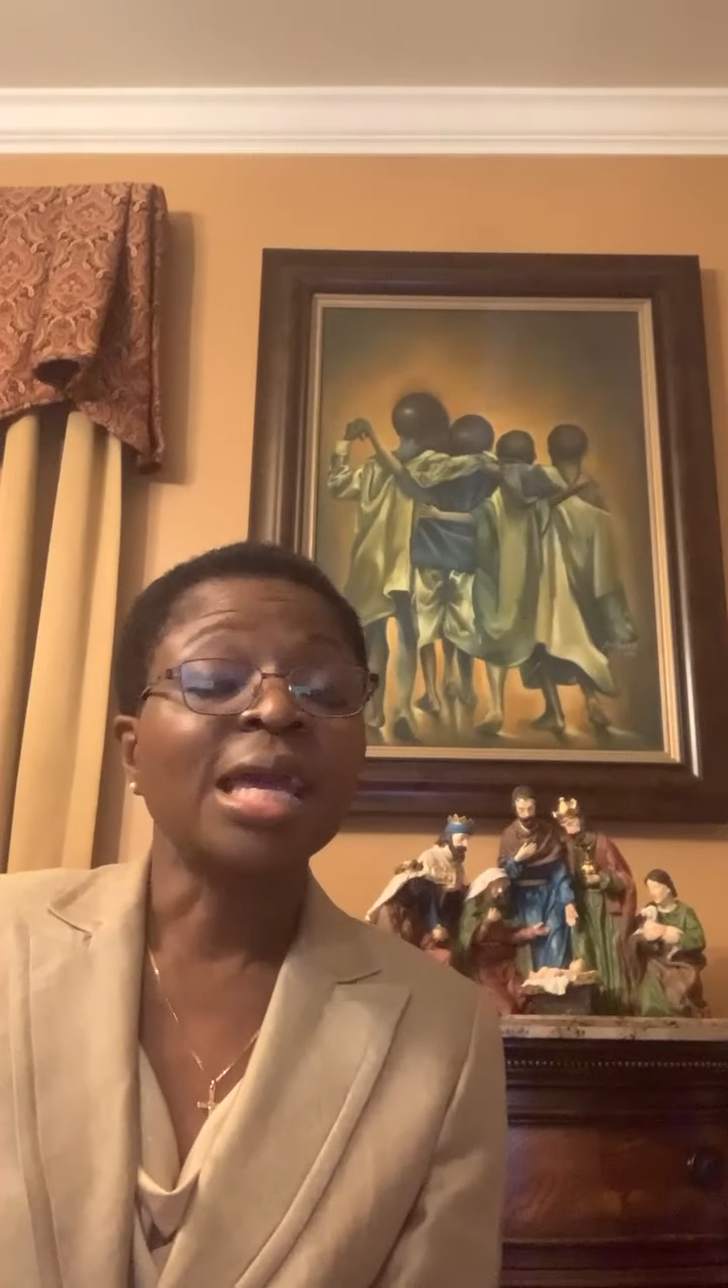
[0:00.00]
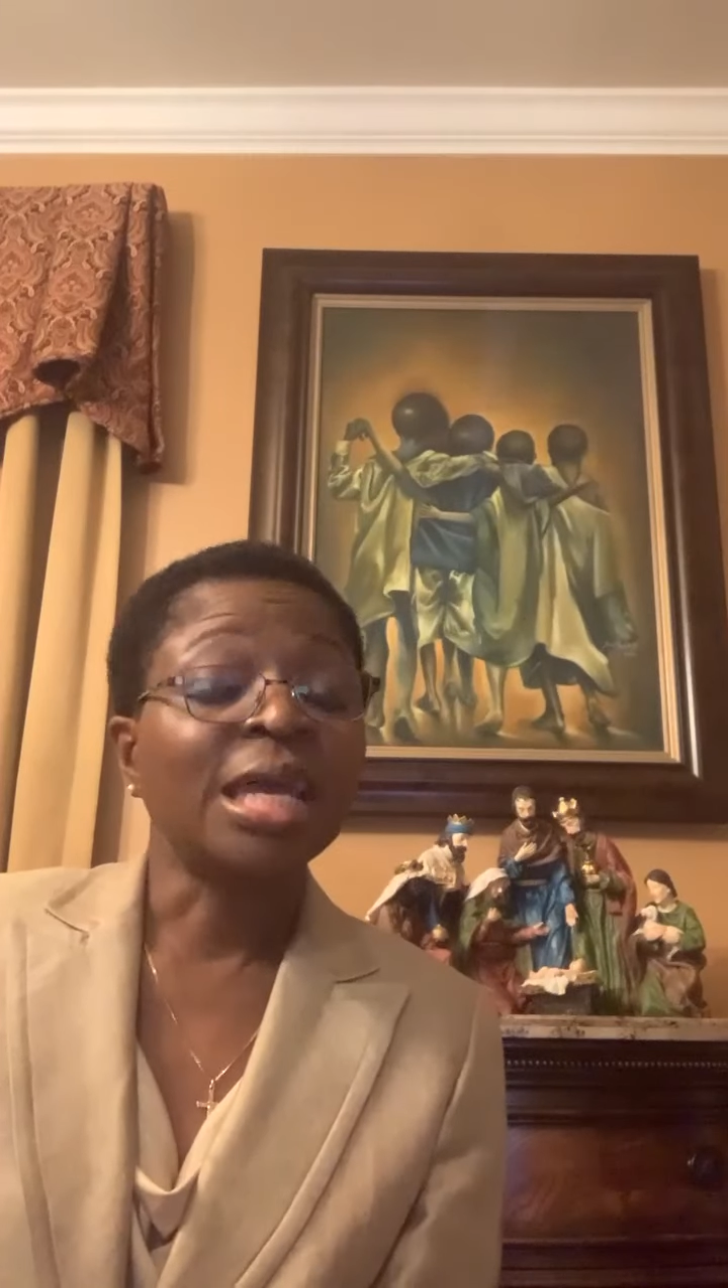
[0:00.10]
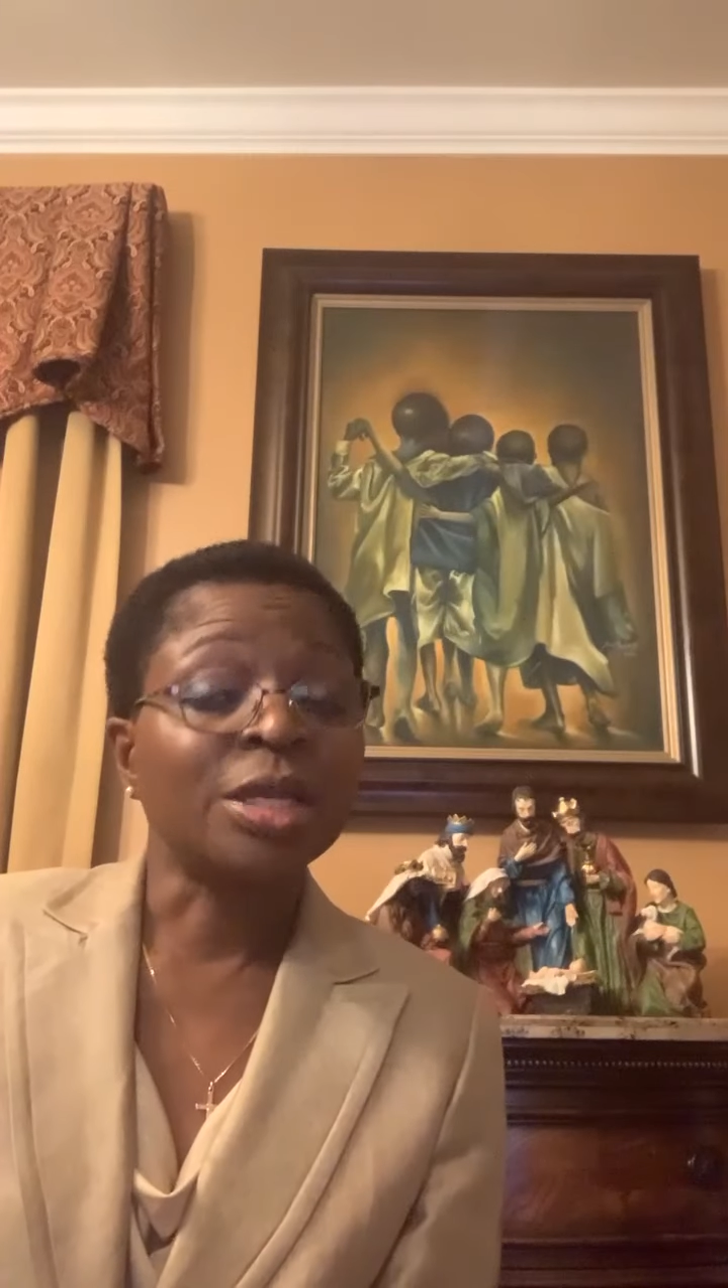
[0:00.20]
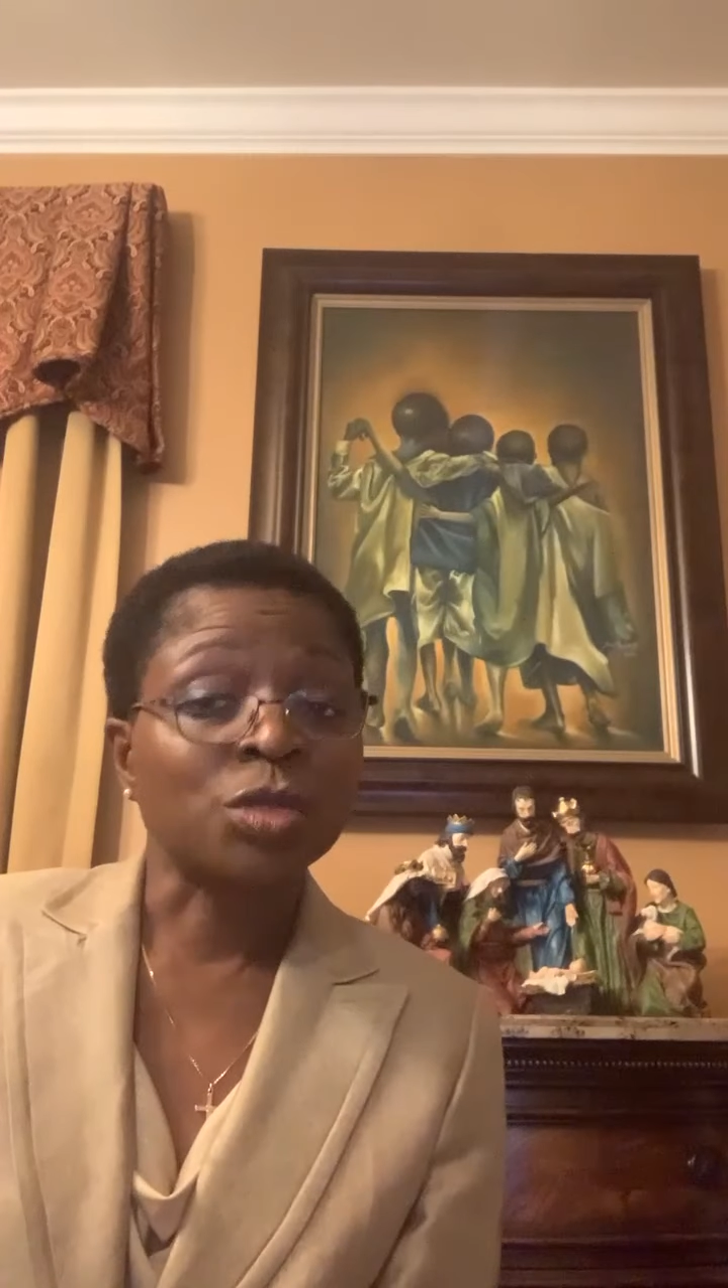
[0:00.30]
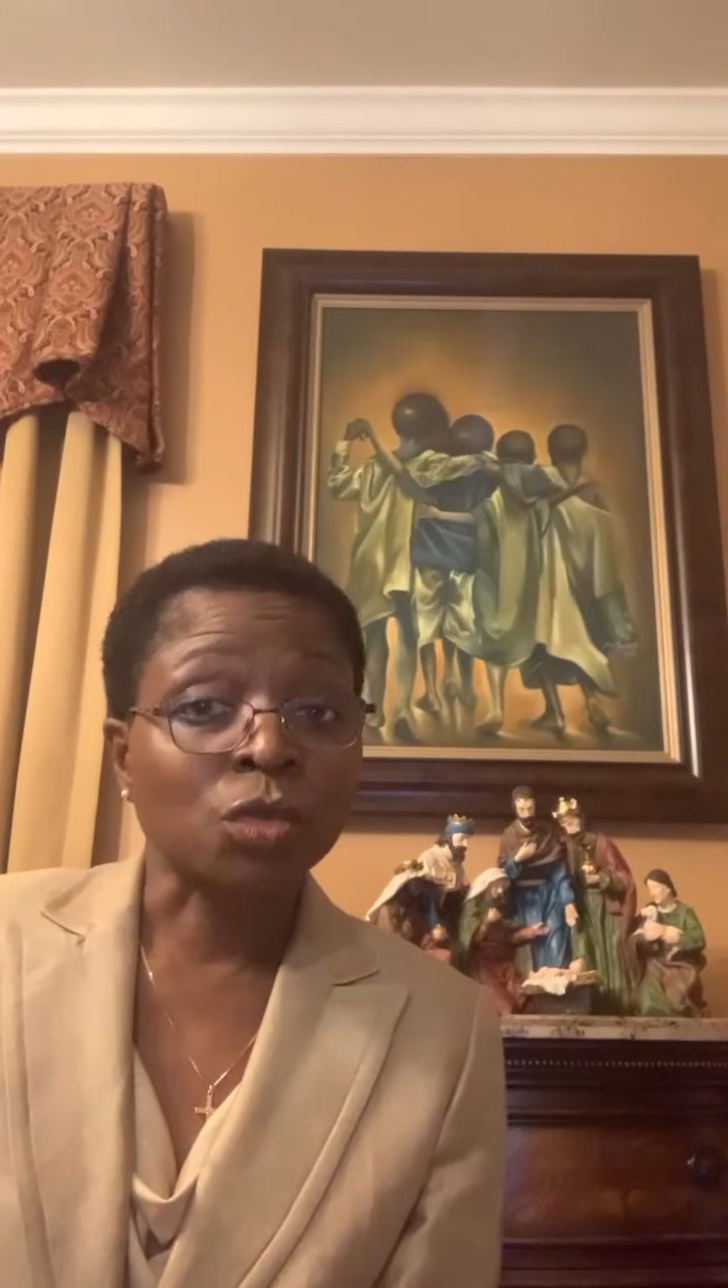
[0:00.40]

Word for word: is